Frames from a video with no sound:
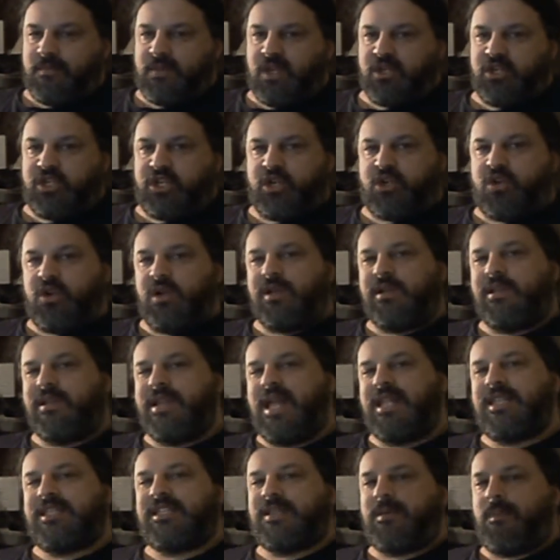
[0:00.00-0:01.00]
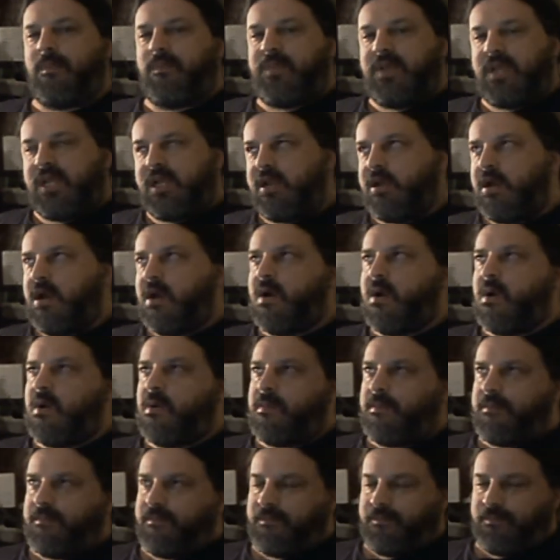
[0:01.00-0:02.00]
she couldn't let something go,
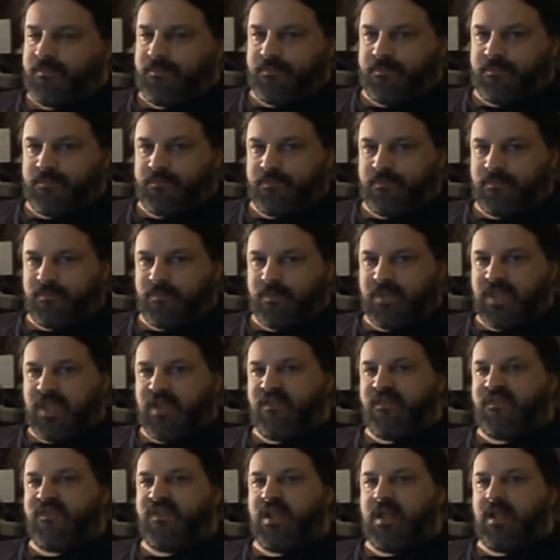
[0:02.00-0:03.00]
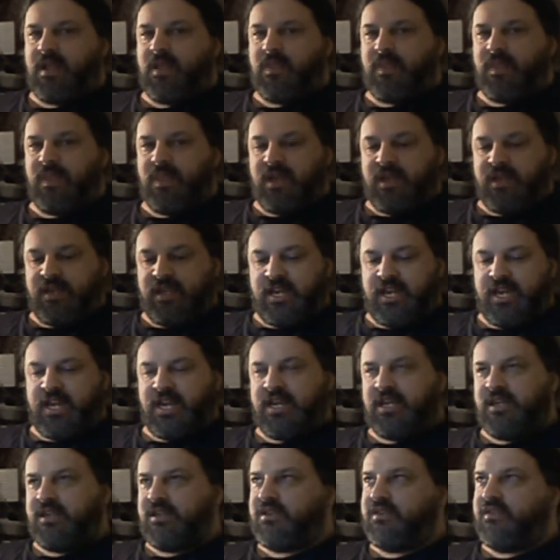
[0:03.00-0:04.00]
and felt the
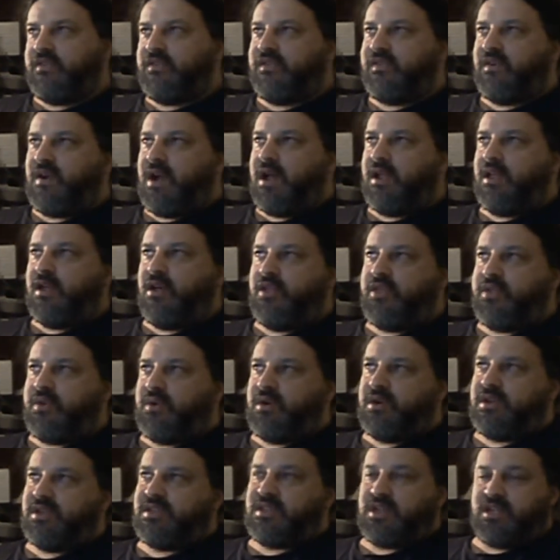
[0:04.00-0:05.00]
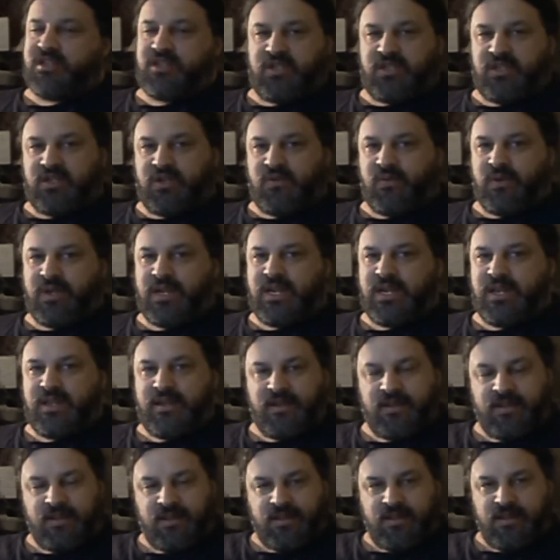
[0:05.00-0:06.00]
need to follow through to such a
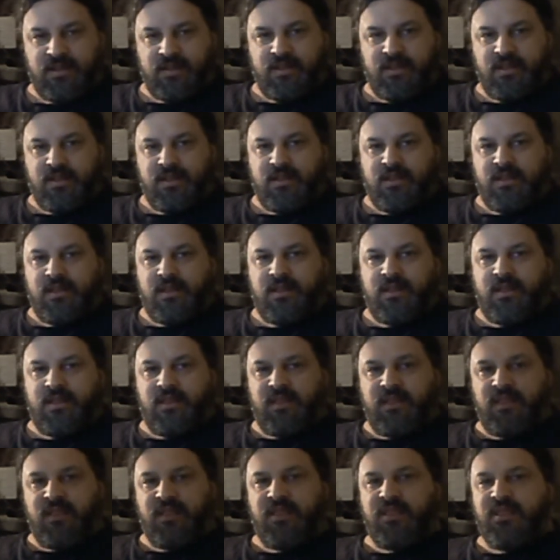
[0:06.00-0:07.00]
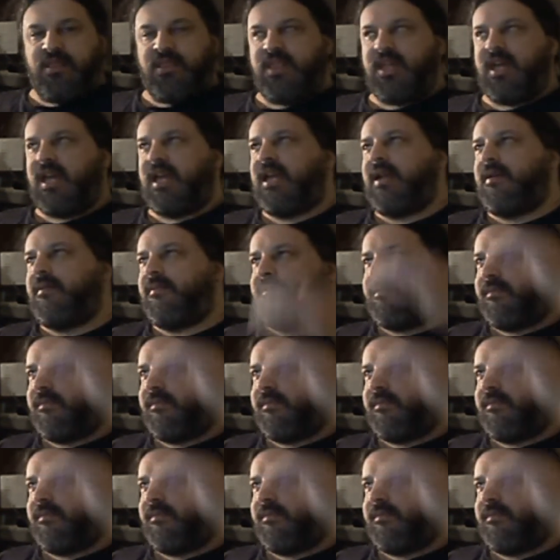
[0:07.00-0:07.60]
degree that